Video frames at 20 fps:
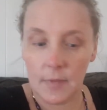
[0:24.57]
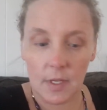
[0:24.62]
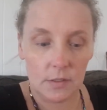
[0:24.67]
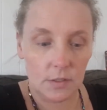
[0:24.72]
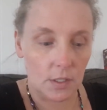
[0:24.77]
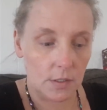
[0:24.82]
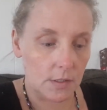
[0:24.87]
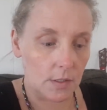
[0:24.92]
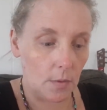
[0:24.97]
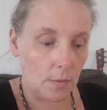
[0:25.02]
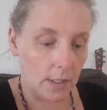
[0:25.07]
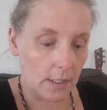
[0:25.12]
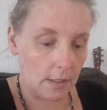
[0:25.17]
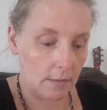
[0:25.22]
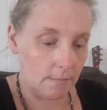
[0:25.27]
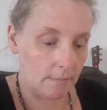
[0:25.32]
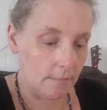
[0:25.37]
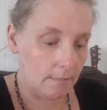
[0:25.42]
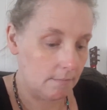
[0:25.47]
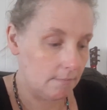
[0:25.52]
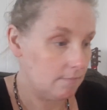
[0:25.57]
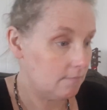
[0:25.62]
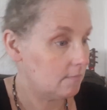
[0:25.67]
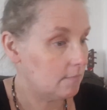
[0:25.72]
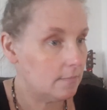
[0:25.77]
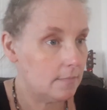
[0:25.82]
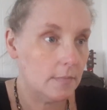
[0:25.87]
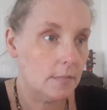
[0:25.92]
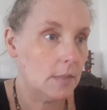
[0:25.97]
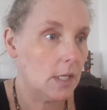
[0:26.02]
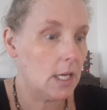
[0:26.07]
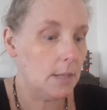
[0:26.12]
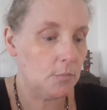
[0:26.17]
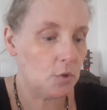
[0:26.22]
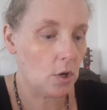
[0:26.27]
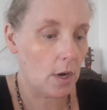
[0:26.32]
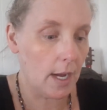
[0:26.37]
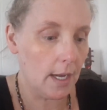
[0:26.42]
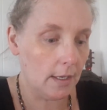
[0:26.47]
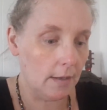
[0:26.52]
just so I can keep
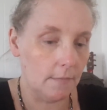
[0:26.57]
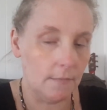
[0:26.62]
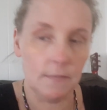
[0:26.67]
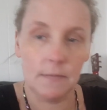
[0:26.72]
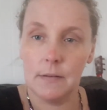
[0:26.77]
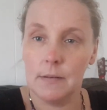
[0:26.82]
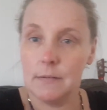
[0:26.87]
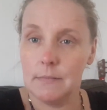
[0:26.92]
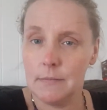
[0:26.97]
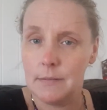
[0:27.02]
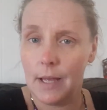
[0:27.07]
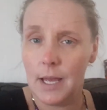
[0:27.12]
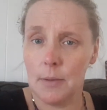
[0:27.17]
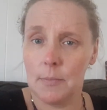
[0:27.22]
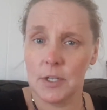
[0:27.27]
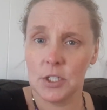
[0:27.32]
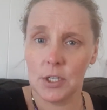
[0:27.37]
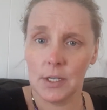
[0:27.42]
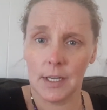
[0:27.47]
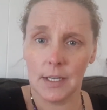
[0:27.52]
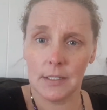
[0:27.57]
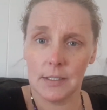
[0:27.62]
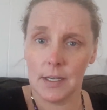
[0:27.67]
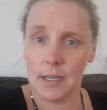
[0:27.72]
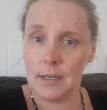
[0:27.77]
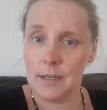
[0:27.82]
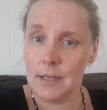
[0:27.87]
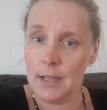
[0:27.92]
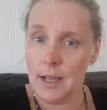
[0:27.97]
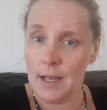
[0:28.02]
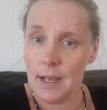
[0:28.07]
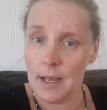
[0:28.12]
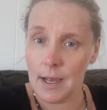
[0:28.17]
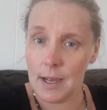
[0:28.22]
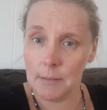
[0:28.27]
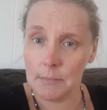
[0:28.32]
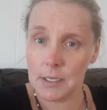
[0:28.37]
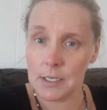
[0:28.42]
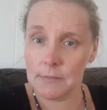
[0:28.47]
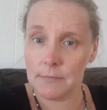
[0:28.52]
track of how much I get done.
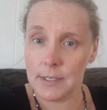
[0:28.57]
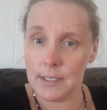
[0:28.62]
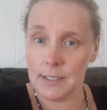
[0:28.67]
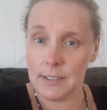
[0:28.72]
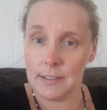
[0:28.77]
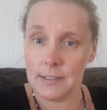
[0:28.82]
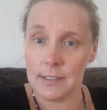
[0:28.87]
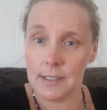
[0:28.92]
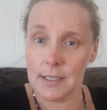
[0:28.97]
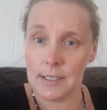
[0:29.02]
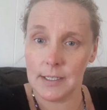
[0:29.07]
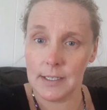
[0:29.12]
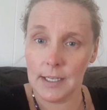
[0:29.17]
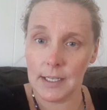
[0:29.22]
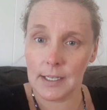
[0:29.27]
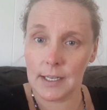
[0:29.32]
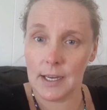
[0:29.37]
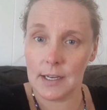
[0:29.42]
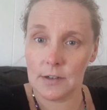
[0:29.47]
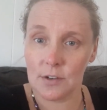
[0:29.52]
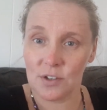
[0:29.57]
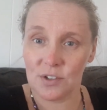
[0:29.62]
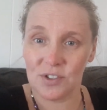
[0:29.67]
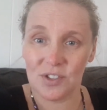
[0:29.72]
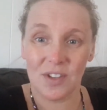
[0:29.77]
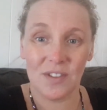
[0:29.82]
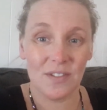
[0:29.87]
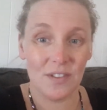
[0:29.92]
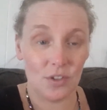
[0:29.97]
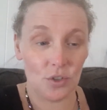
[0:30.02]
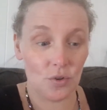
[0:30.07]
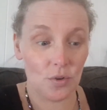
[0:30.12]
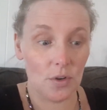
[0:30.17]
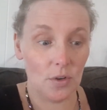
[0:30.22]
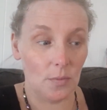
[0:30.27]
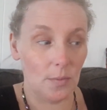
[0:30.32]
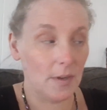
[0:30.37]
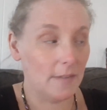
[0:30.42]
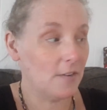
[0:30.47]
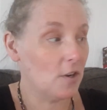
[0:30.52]
I'm going to read Nick Cutter's The
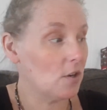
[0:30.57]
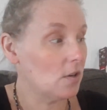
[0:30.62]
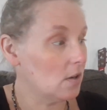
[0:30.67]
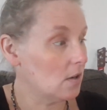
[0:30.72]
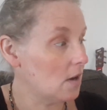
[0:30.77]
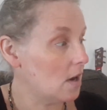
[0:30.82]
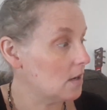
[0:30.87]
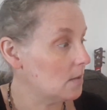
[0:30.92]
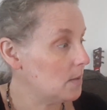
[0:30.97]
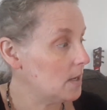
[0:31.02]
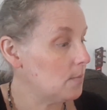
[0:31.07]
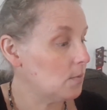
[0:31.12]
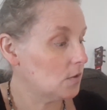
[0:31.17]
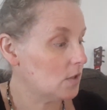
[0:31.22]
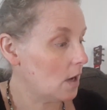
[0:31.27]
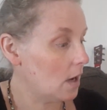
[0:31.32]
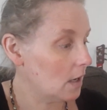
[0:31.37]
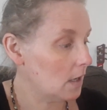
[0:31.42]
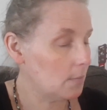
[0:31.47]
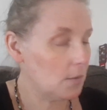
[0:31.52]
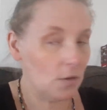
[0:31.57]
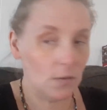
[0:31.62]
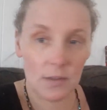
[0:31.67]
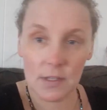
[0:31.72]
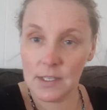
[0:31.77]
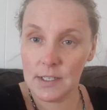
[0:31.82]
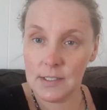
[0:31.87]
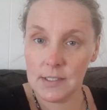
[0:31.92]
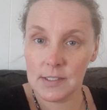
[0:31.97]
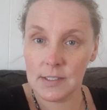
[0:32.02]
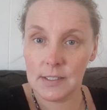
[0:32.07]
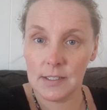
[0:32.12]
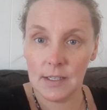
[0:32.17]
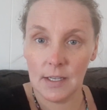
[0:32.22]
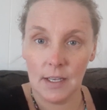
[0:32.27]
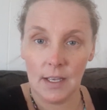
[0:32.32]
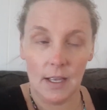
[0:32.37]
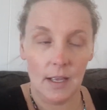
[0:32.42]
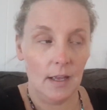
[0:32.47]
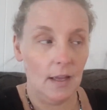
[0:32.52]
Troop. I've heard a lot of people talk about this
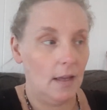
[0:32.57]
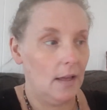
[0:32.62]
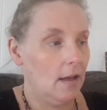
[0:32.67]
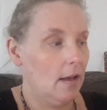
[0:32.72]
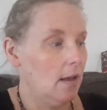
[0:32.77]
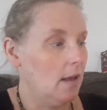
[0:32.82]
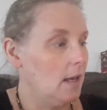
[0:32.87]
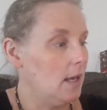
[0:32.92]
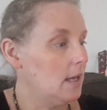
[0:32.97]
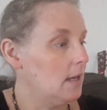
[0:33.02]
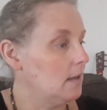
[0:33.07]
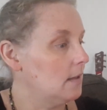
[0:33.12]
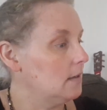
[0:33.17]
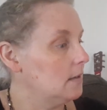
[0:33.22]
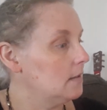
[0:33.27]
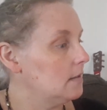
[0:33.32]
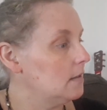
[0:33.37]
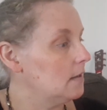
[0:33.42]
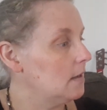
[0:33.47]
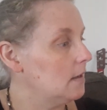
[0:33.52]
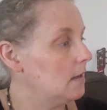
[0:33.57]
and